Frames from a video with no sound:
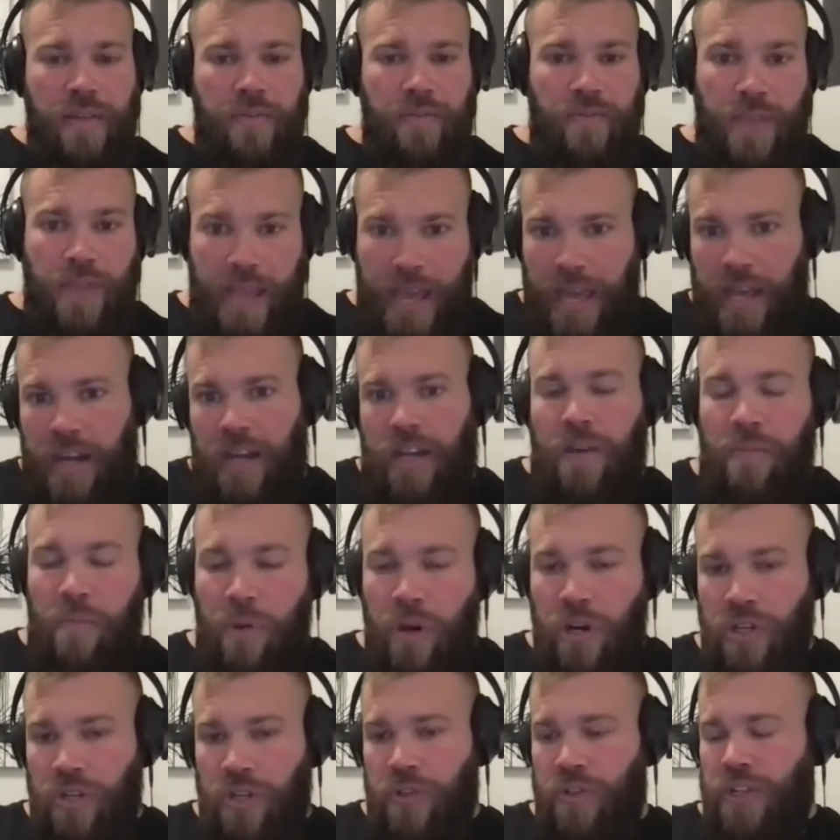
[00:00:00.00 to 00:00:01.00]
at a
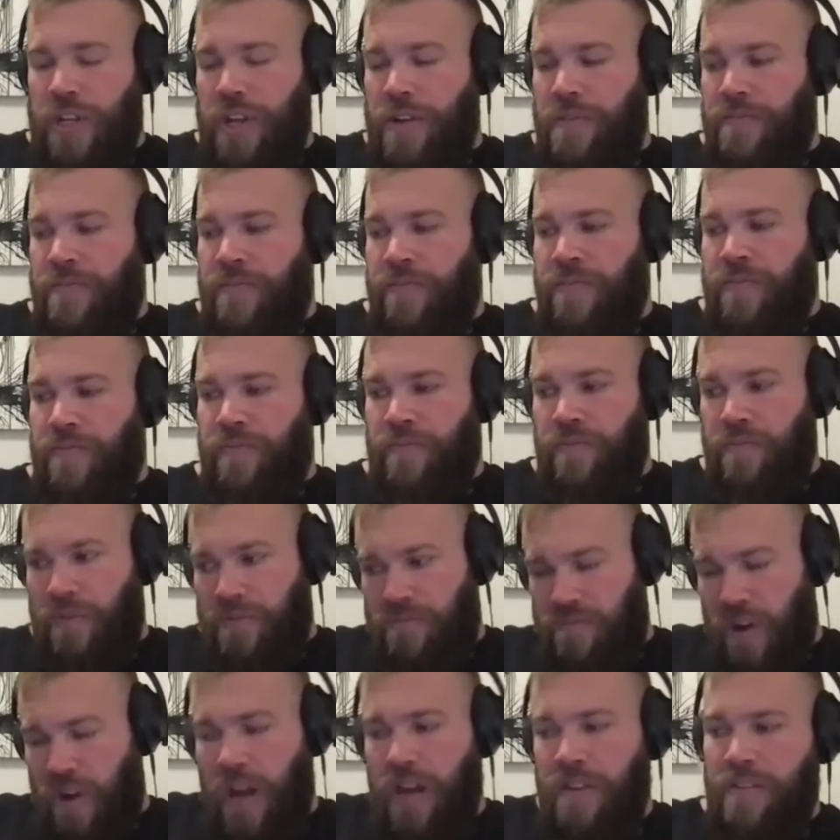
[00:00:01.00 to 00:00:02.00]
commercial gym in
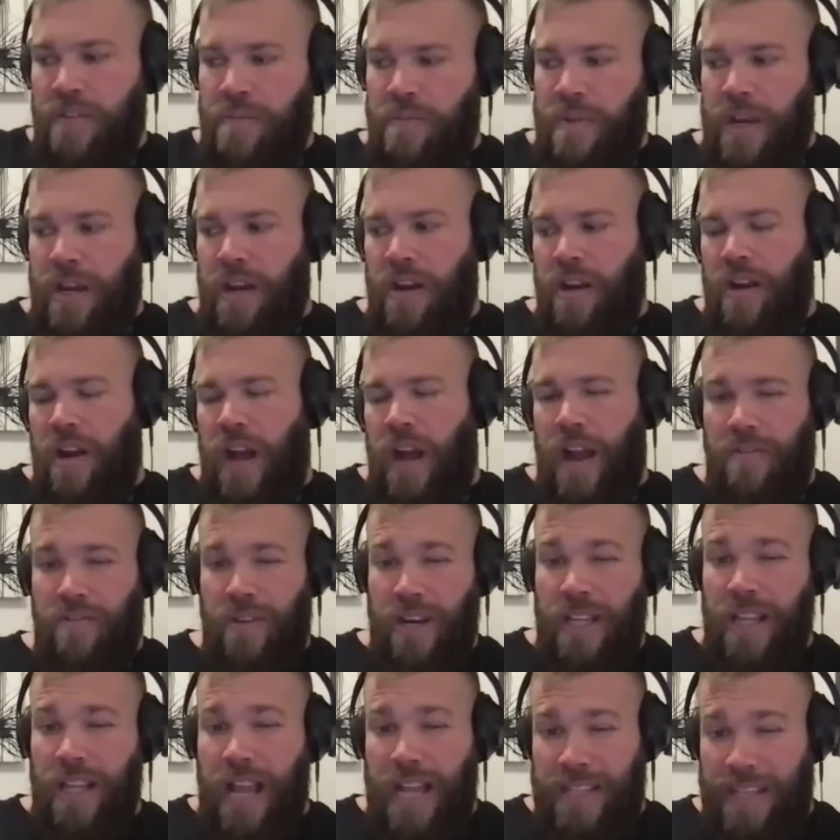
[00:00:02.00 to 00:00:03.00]
front of a mirror, I
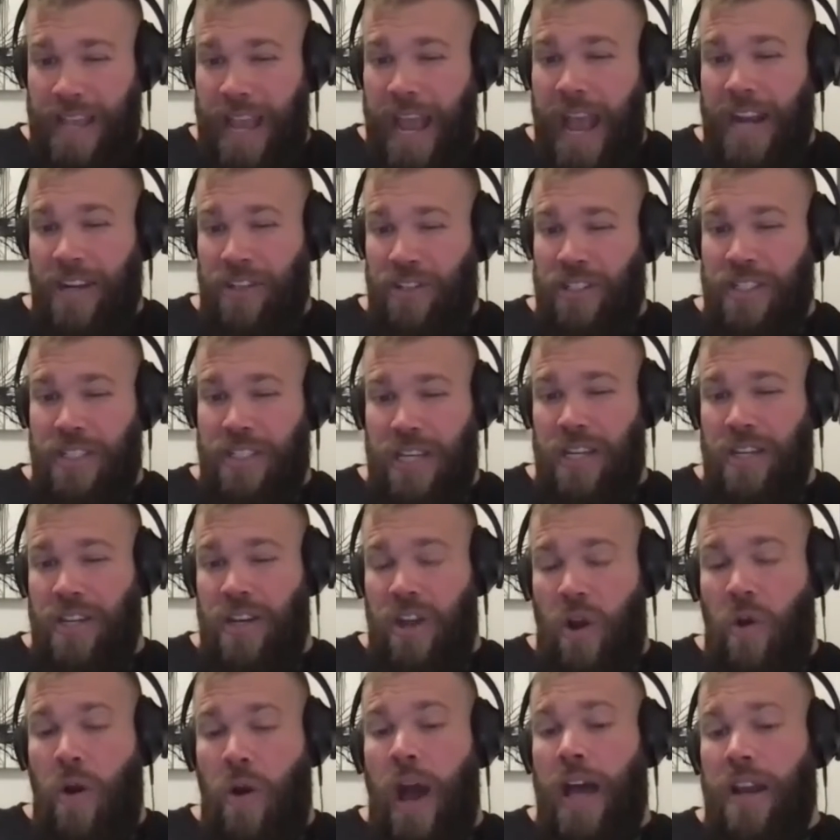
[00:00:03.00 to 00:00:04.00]
realized I actually didn't
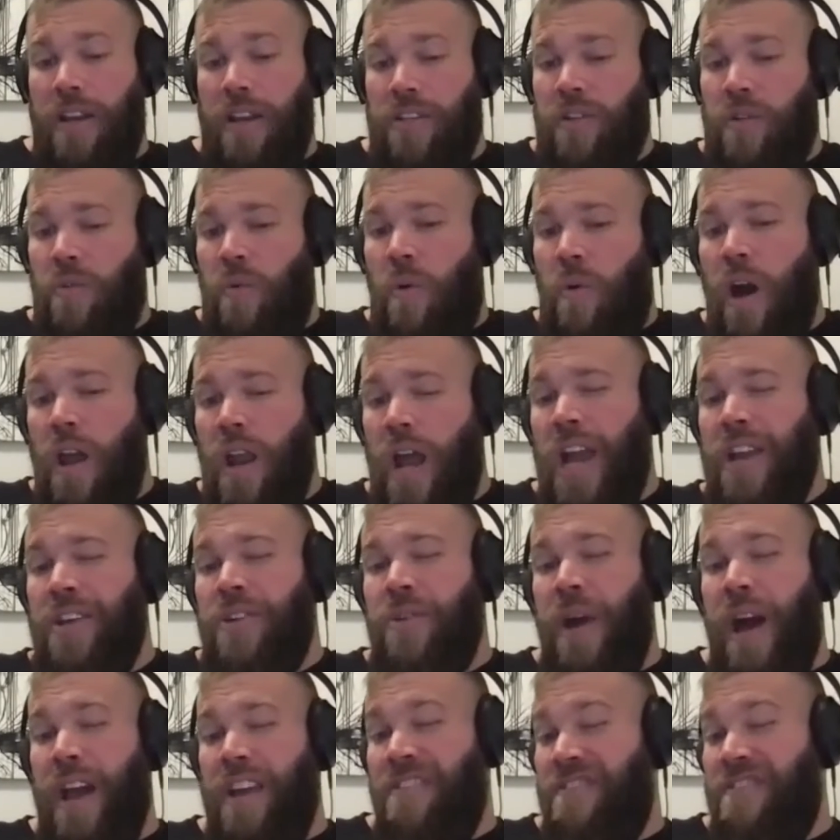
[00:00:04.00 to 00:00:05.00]
know how to squat. I
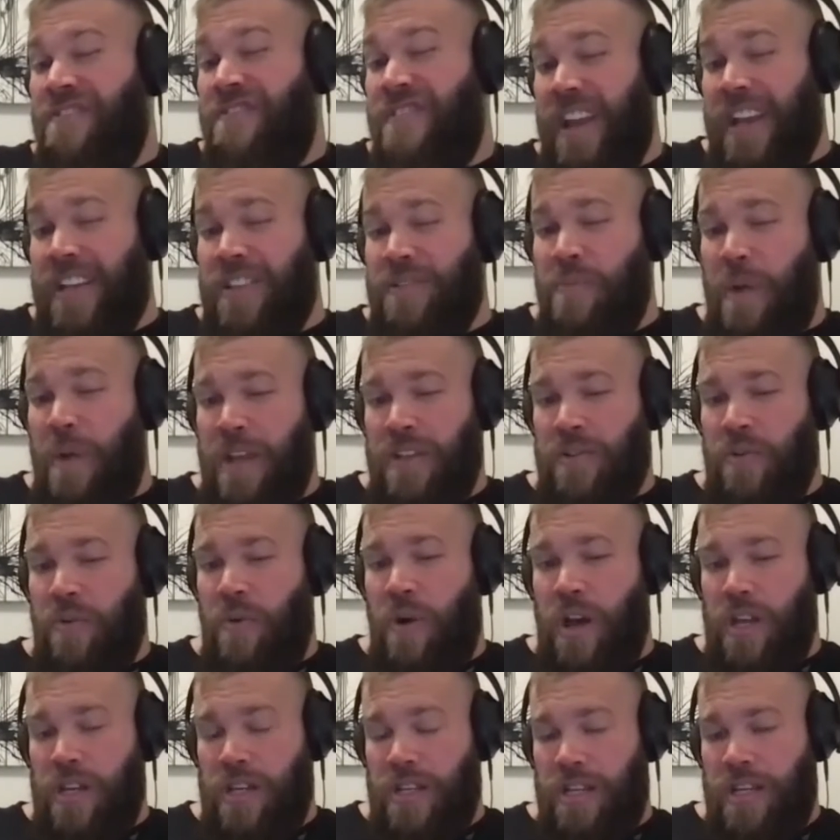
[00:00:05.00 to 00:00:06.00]
knew how to fix my squat.